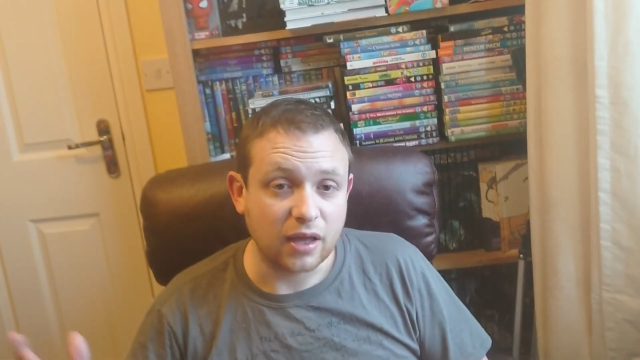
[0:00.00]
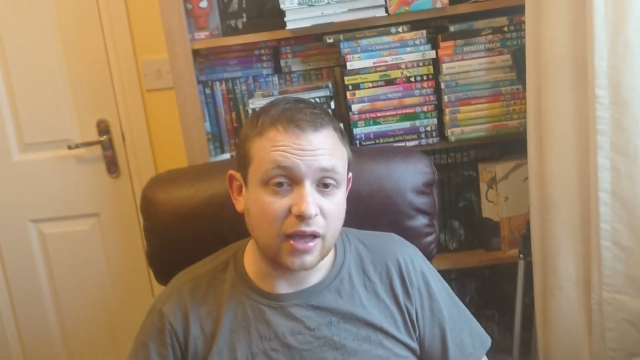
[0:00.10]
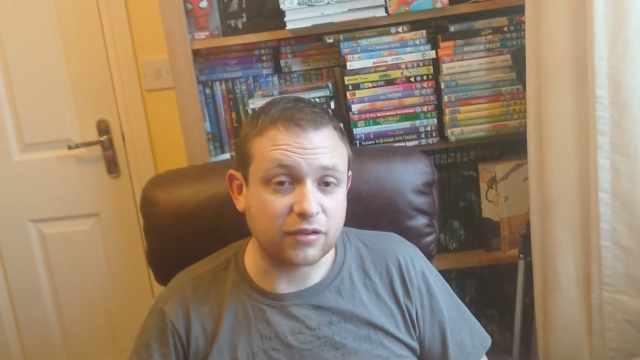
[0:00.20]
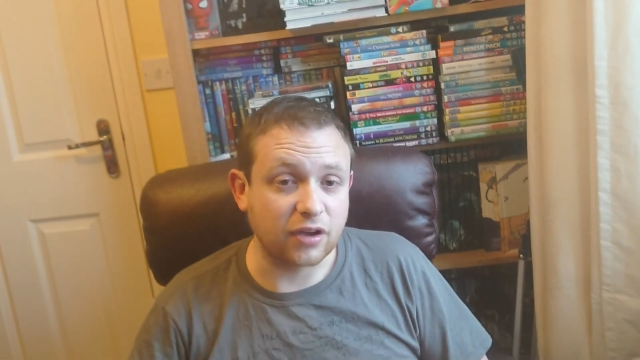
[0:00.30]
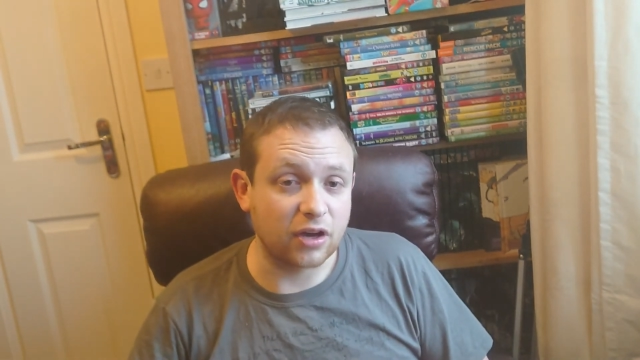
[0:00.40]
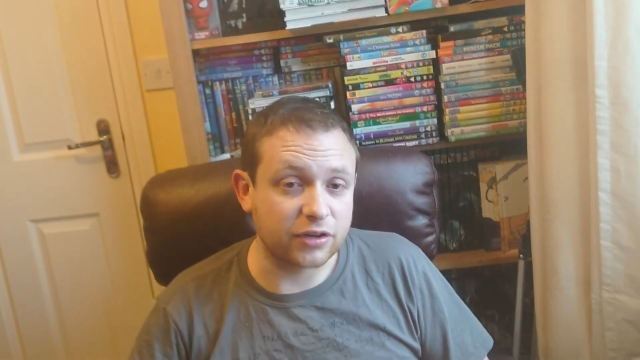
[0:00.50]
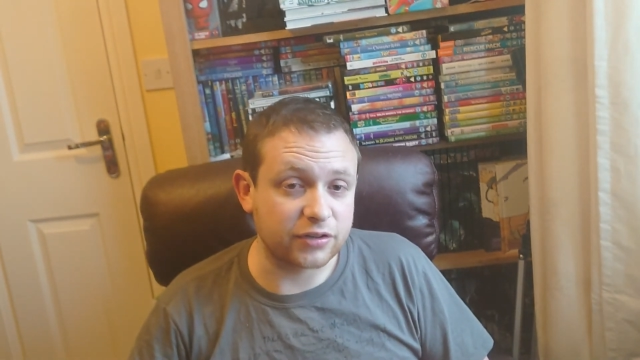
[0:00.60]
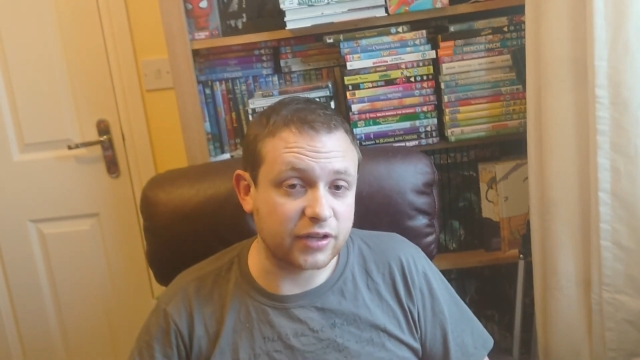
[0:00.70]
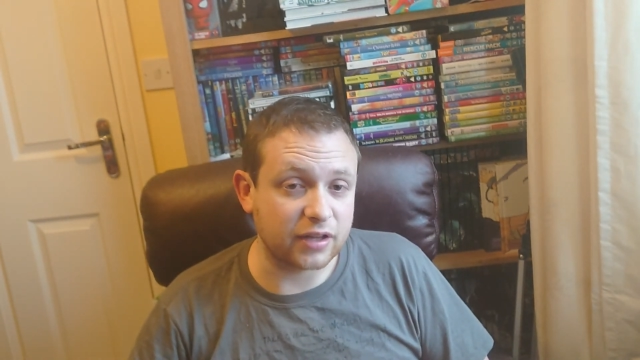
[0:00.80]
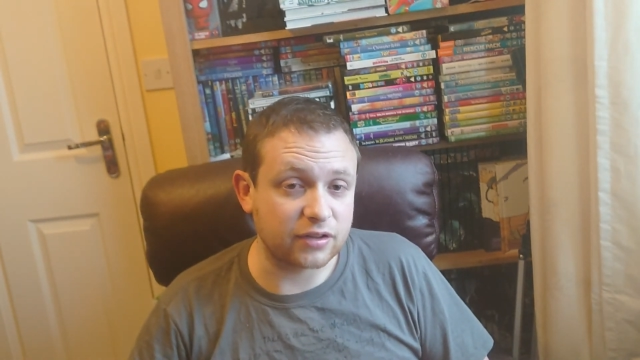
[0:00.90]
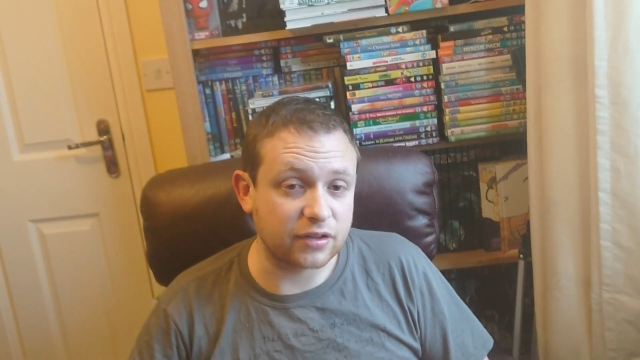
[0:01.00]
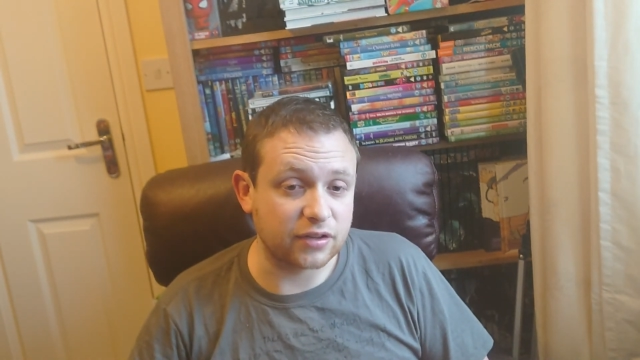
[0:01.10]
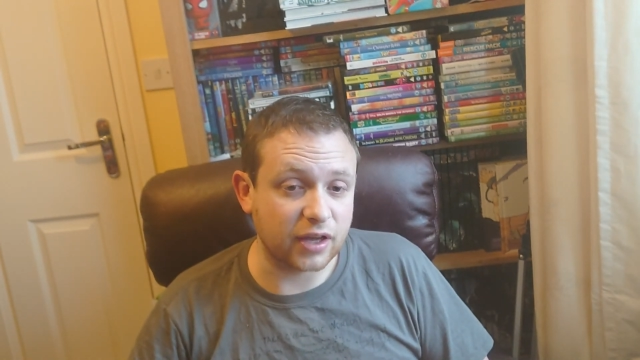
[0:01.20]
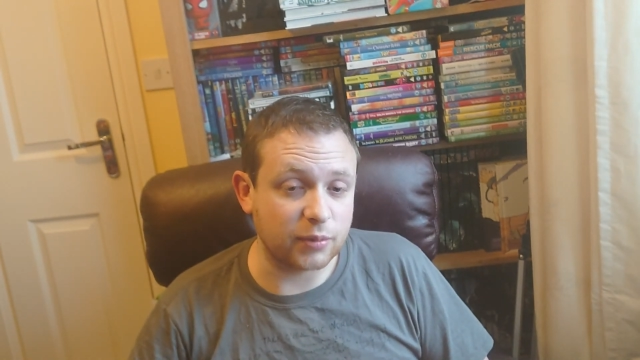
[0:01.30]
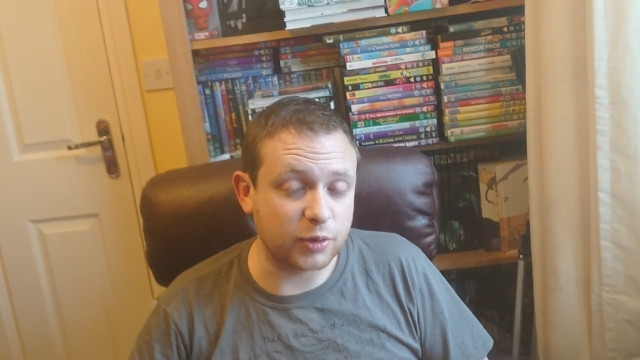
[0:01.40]
it's harder to get to the
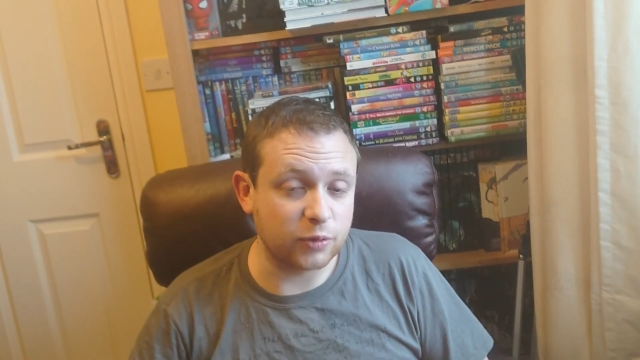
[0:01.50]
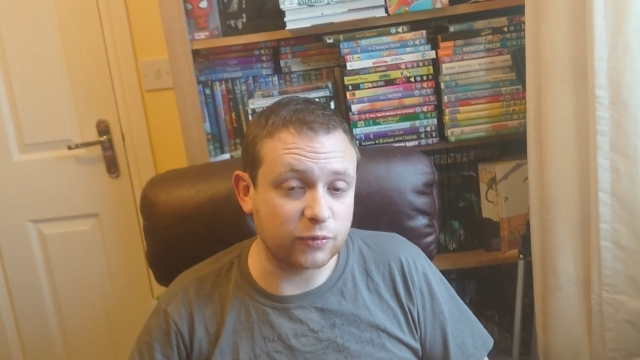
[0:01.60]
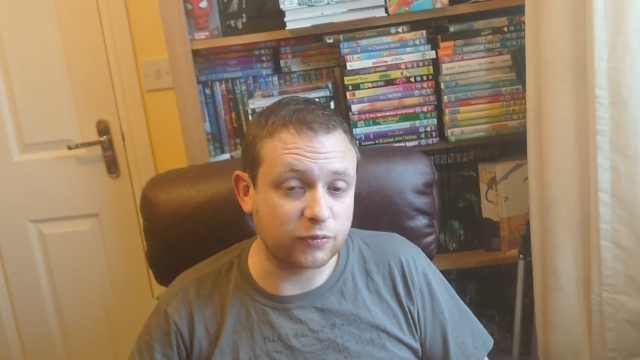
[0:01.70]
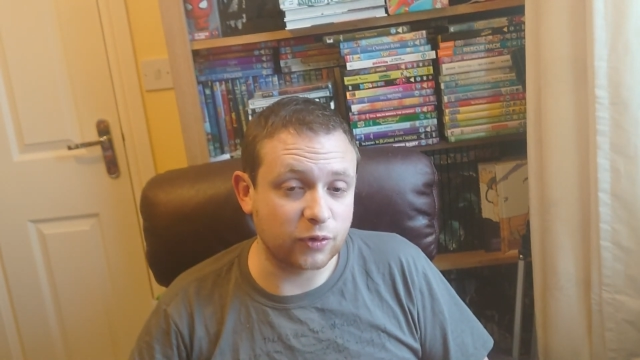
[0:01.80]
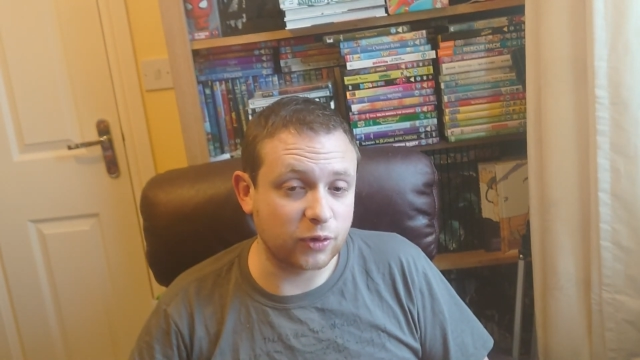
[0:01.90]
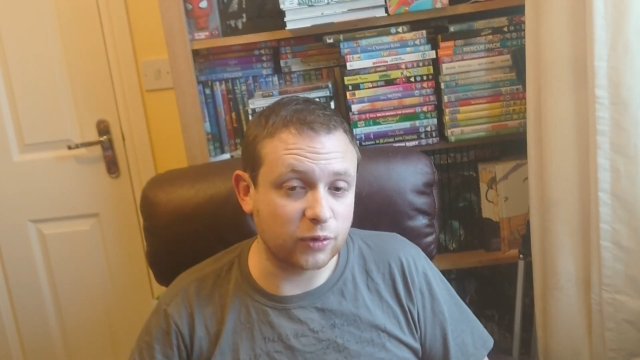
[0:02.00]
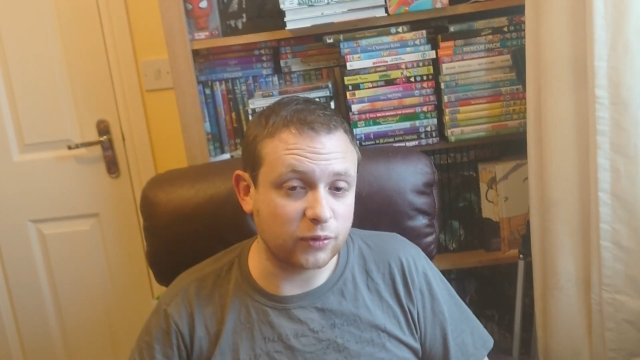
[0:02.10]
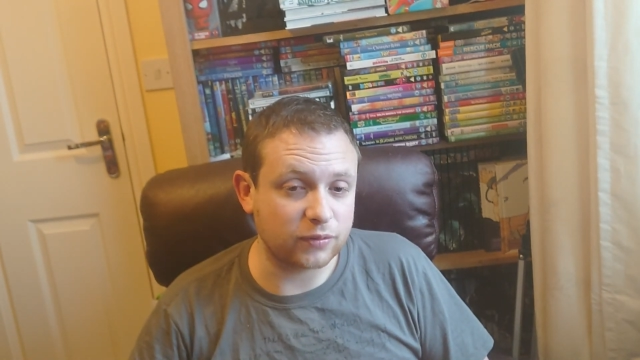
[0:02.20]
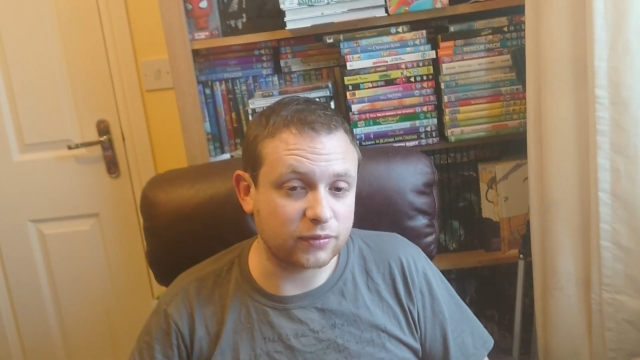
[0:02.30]
table through